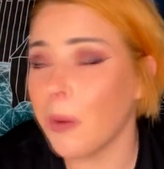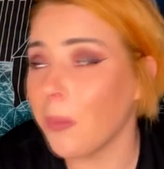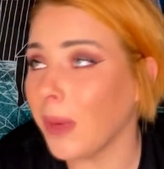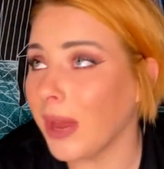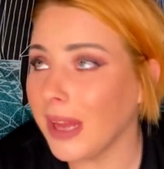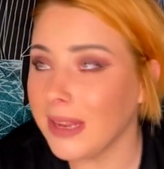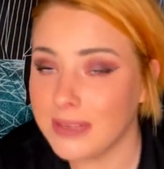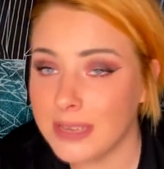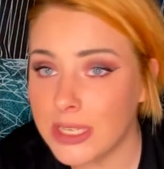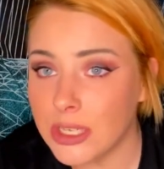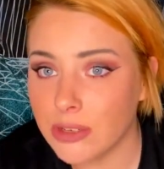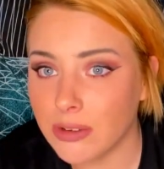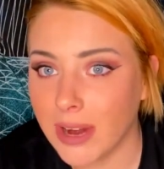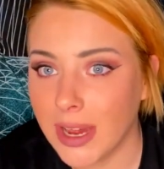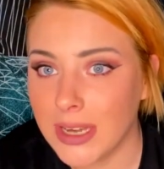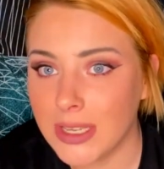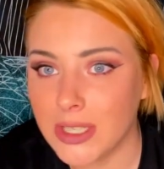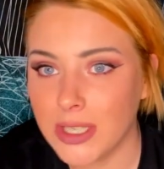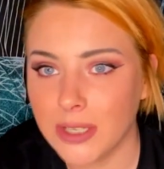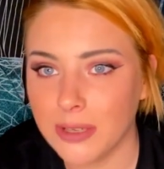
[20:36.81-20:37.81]
And when I did
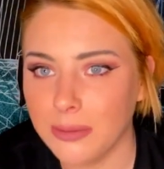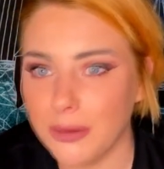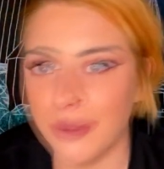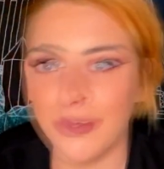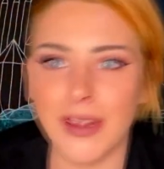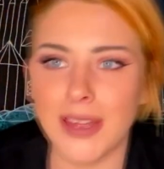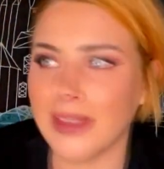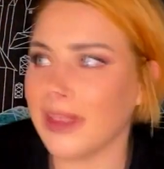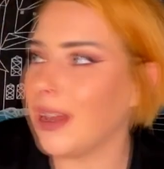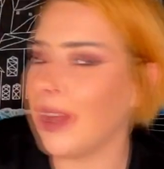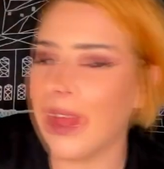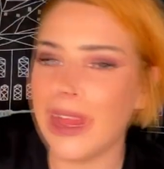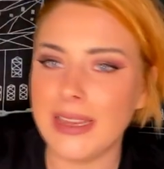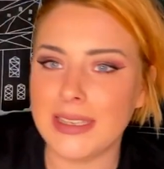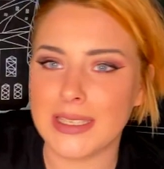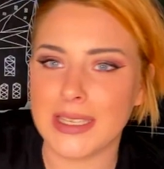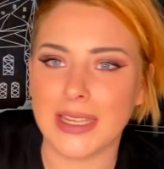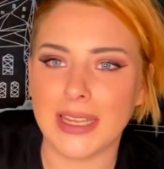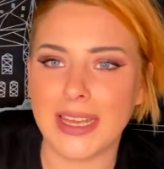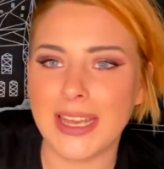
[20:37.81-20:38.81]
try to, with like the
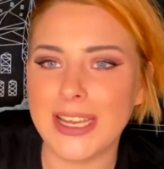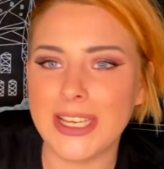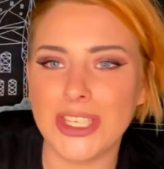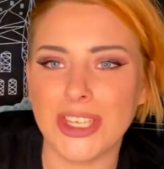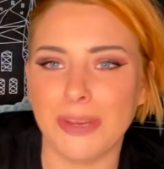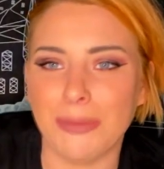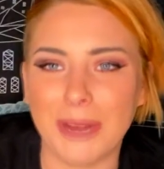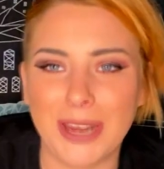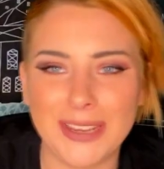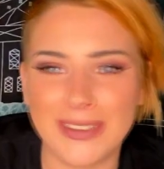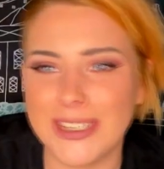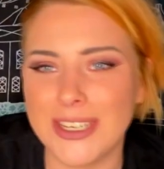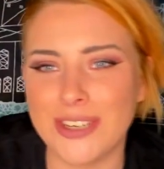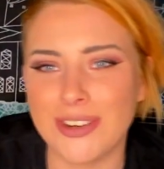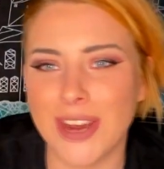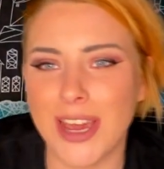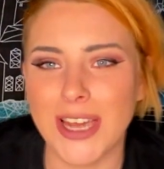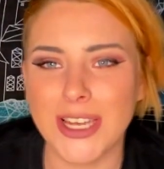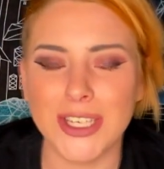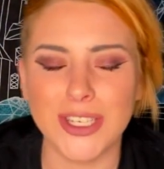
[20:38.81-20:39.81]
lights in the kitchen, when I did
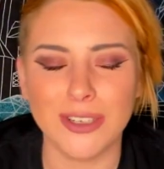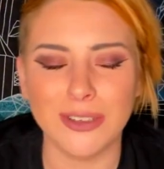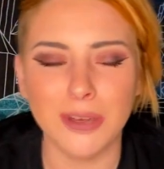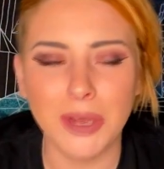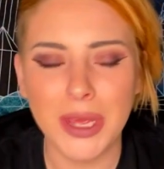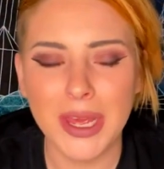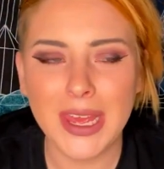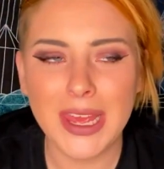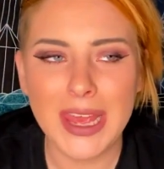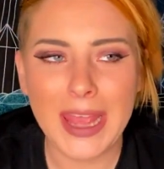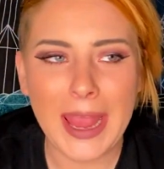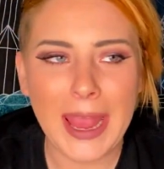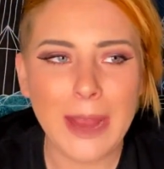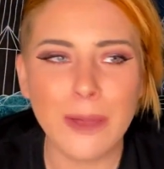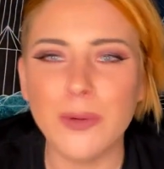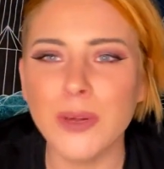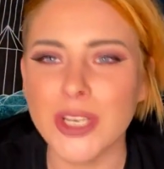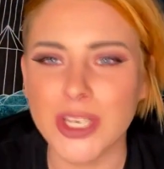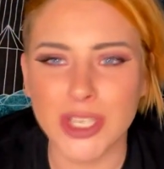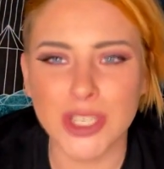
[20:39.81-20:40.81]
try to,
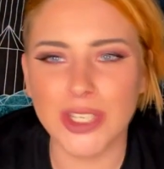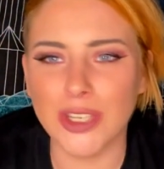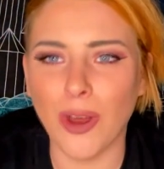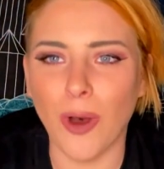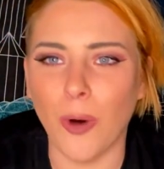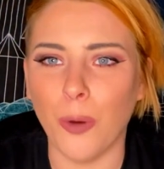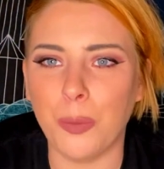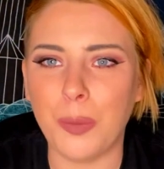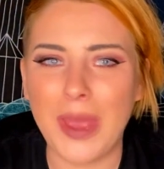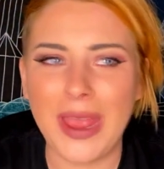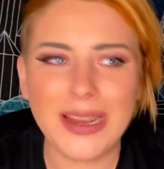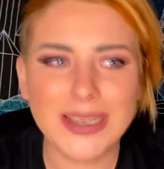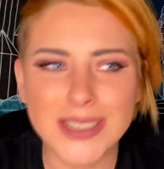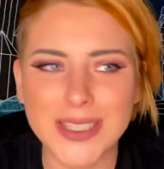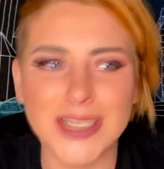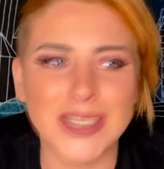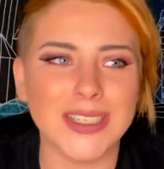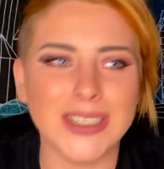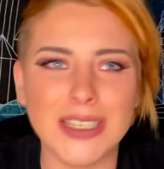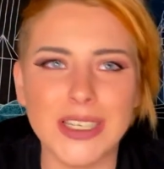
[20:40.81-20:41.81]
it would stop,
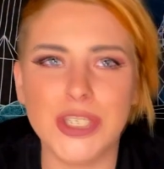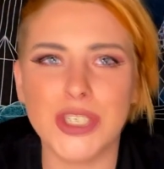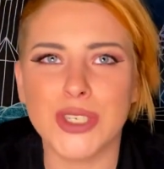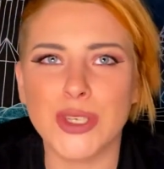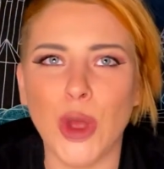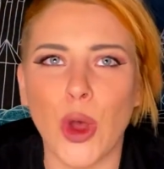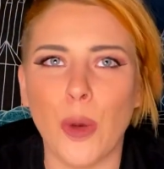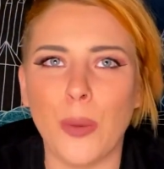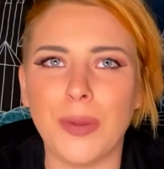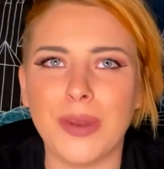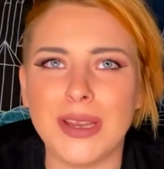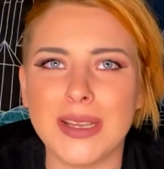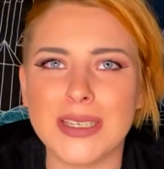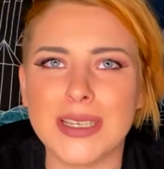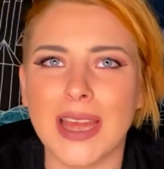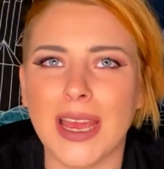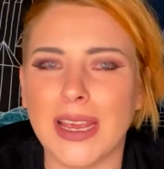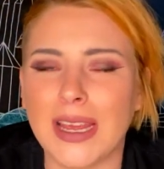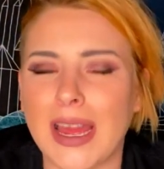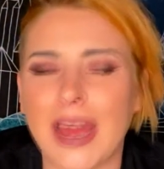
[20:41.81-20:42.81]
instantly stop. And
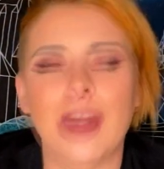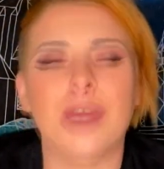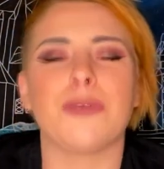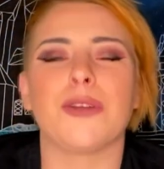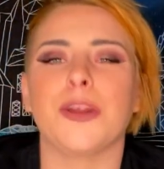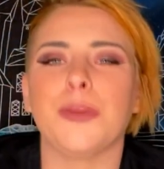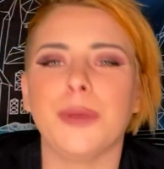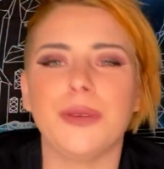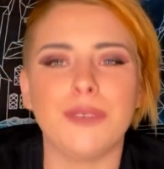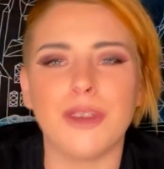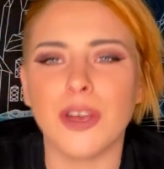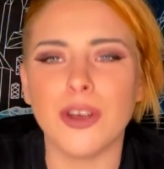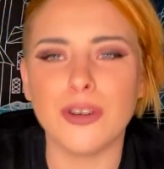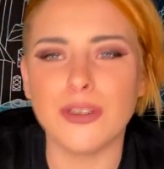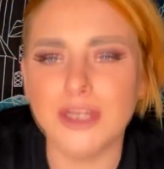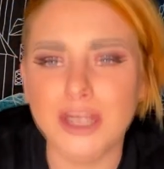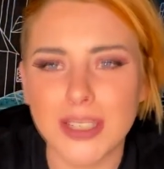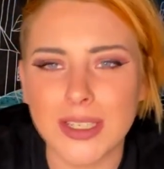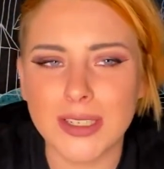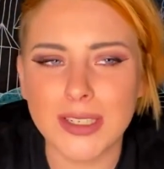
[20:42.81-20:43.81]
it's like, I don't want to be
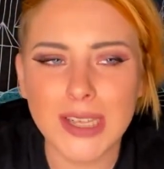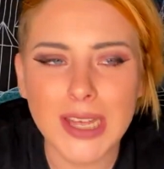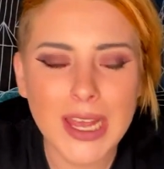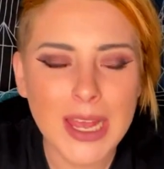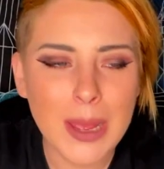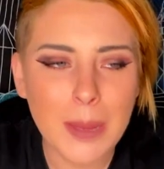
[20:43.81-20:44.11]
recorded.